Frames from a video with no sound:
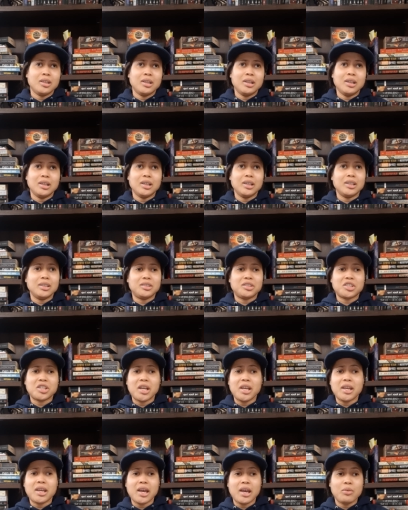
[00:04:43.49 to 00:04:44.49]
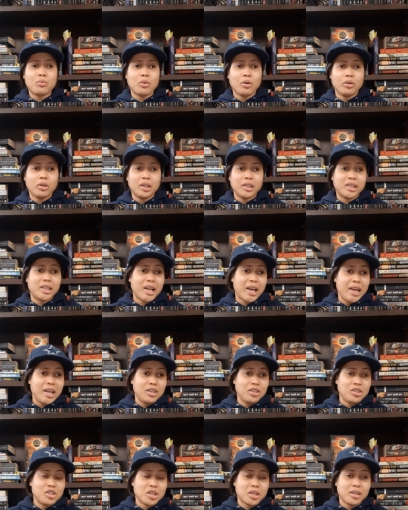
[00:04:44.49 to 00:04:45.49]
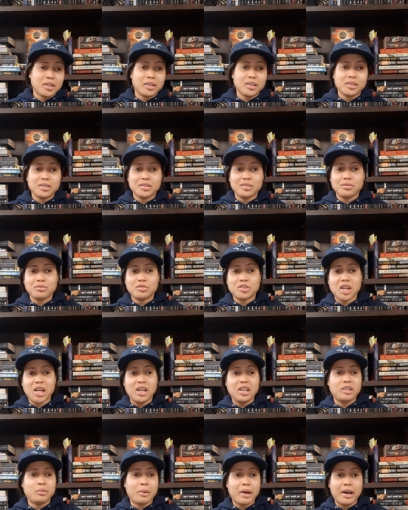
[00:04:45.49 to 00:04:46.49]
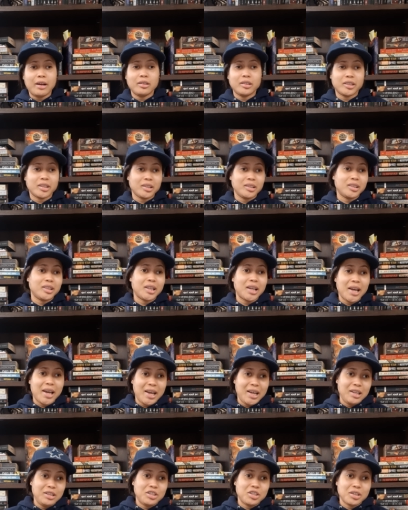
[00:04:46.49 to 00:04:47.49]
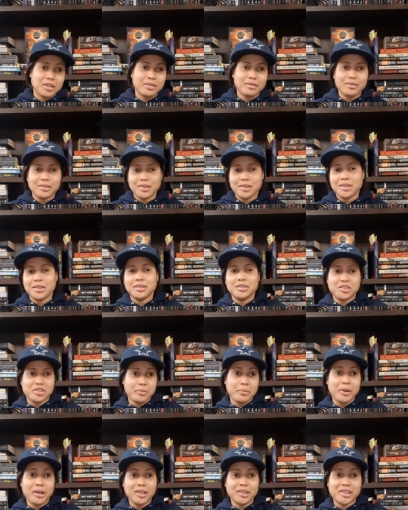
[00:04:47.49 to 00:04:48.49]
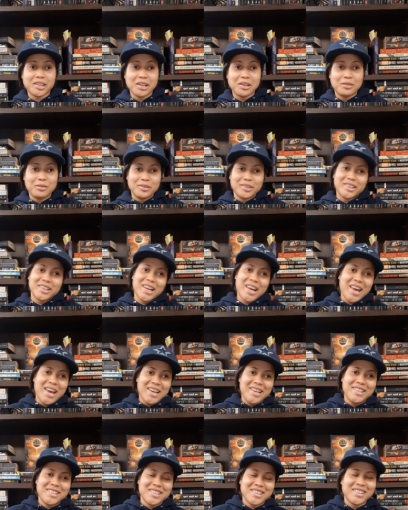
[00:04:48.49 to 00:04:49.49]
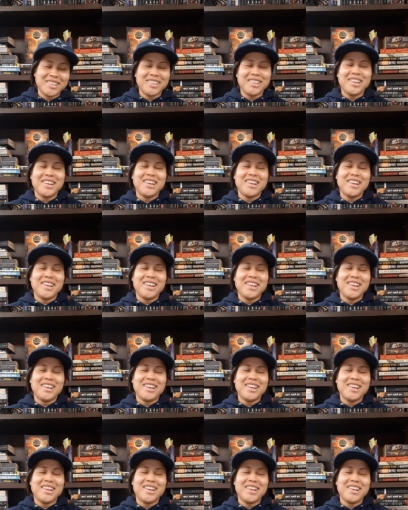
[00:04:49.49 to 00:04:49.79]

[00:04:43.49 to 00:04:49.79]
Uh, J K Rowling's agent, James Patterson's agent, Jamila Stone's agent,